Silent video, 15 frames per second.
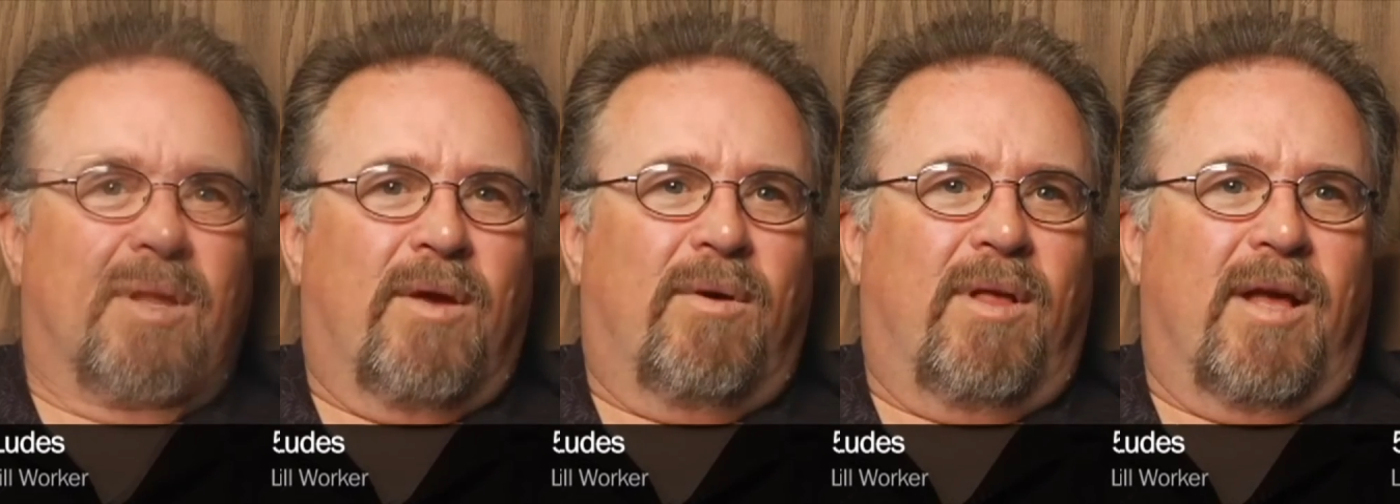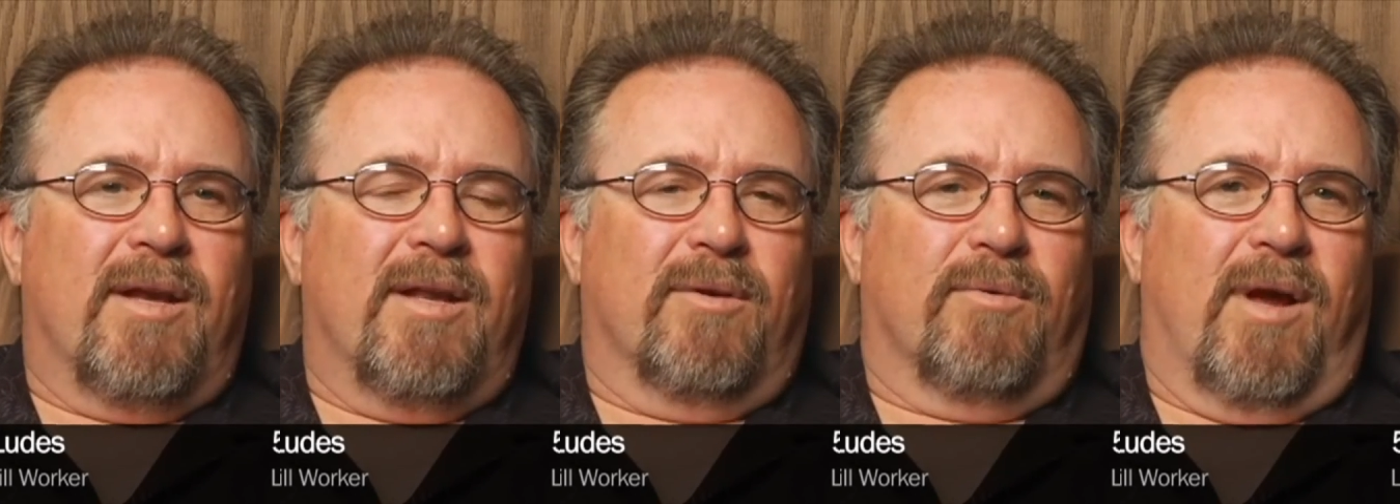Oh, I
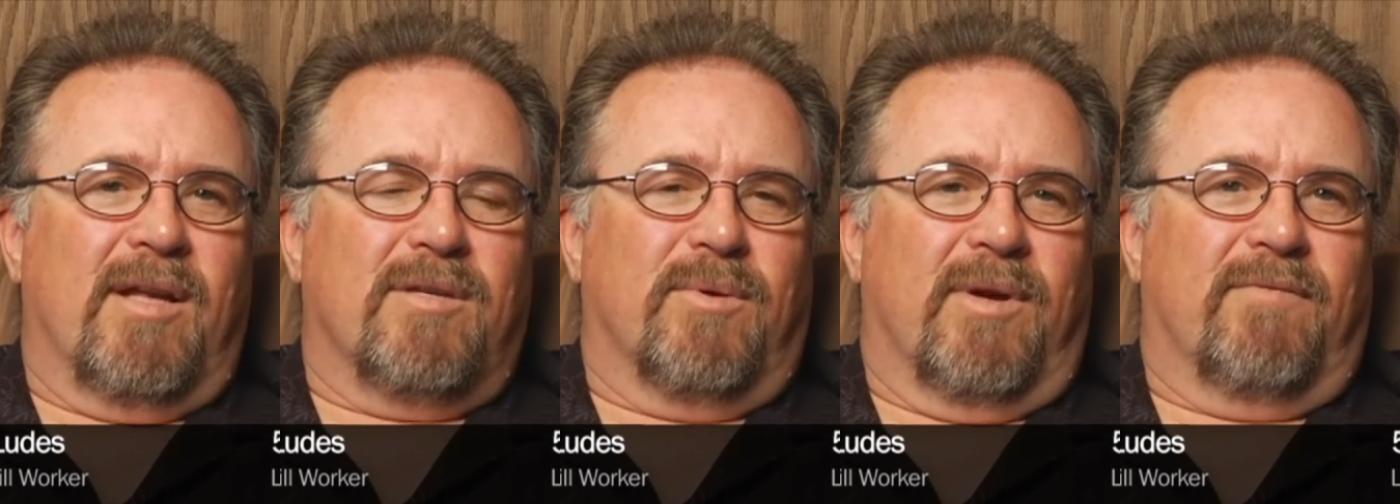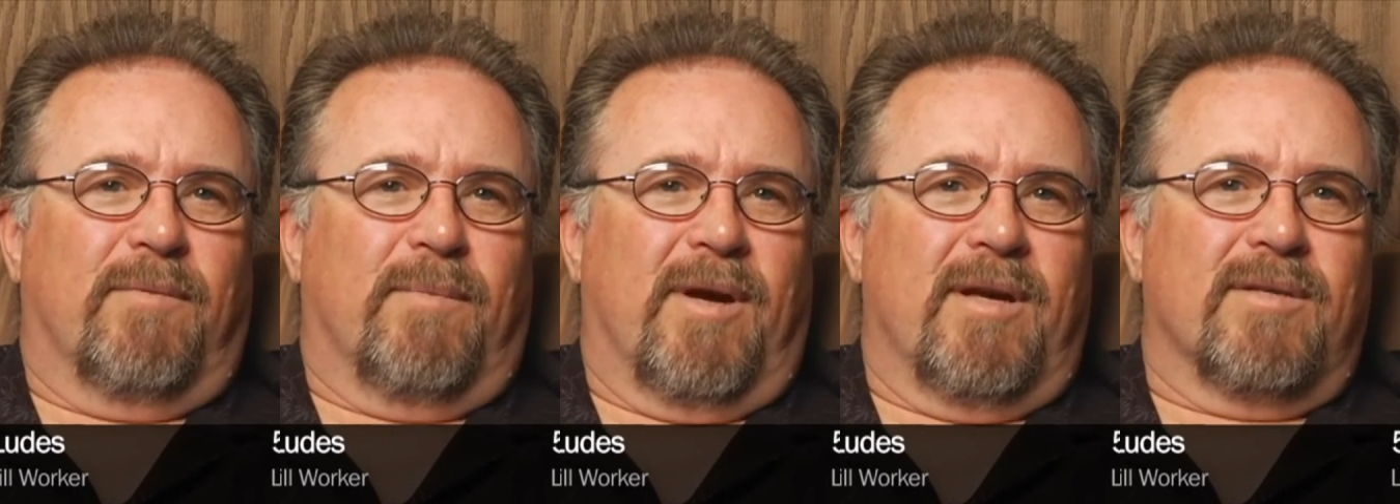didn't graduate
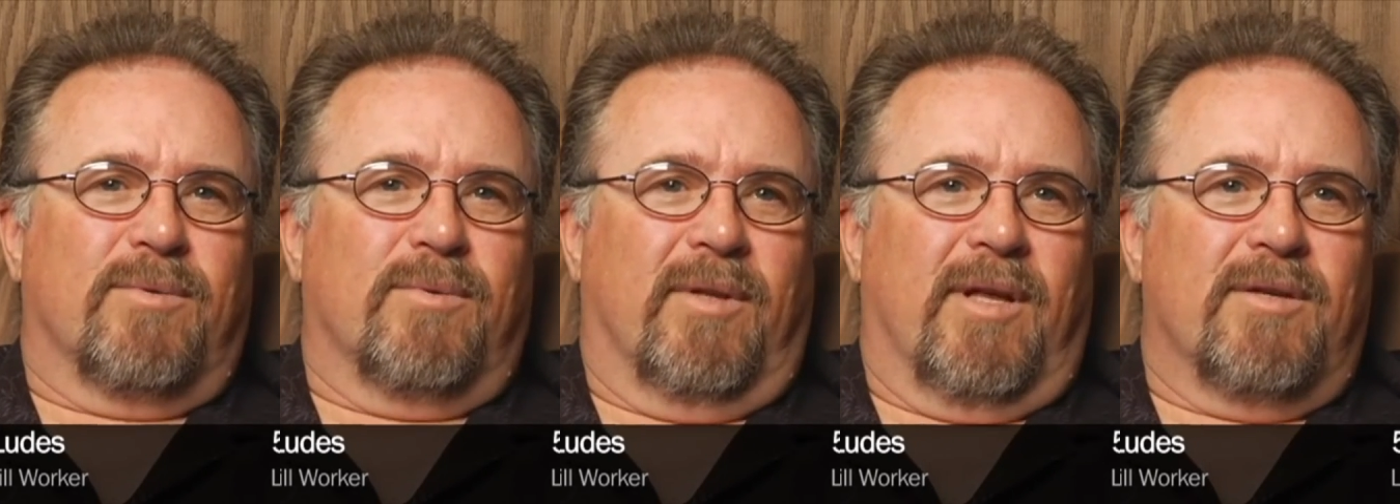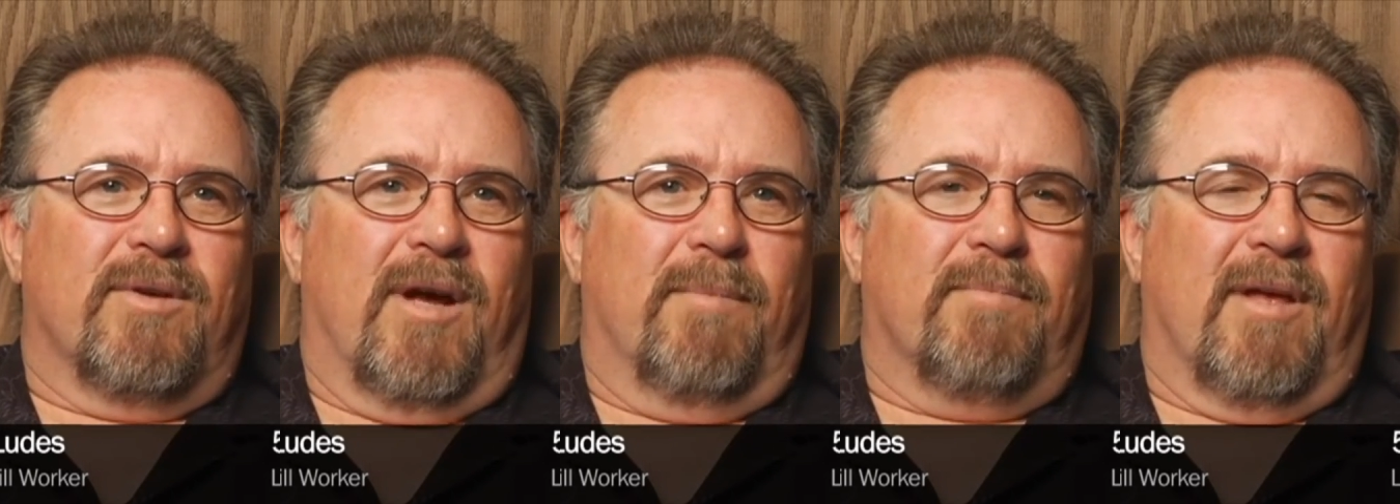from high school. I
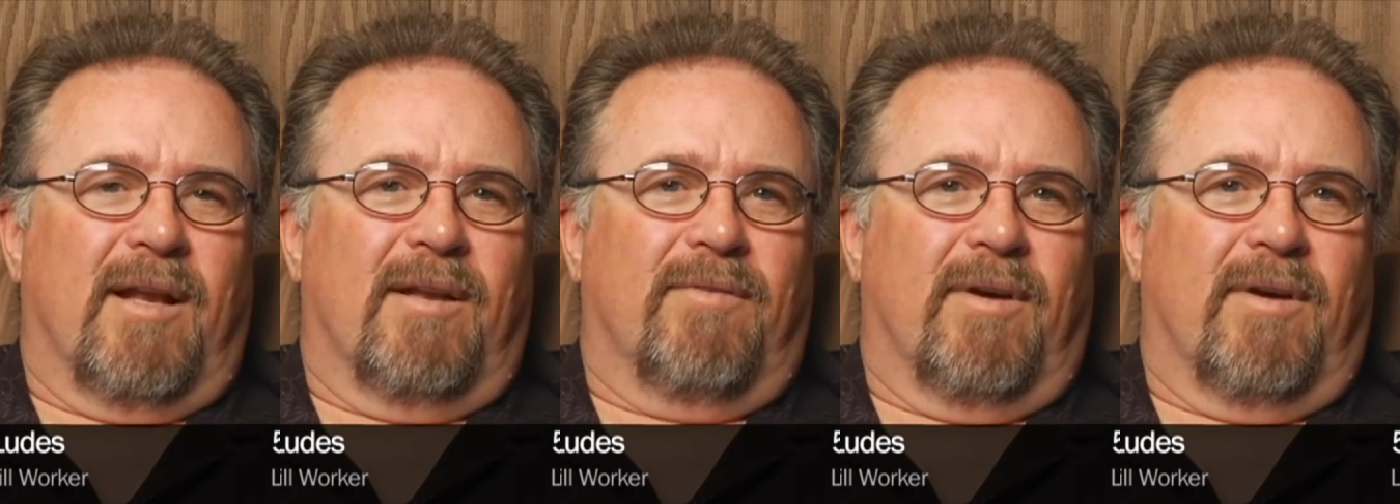dropped out of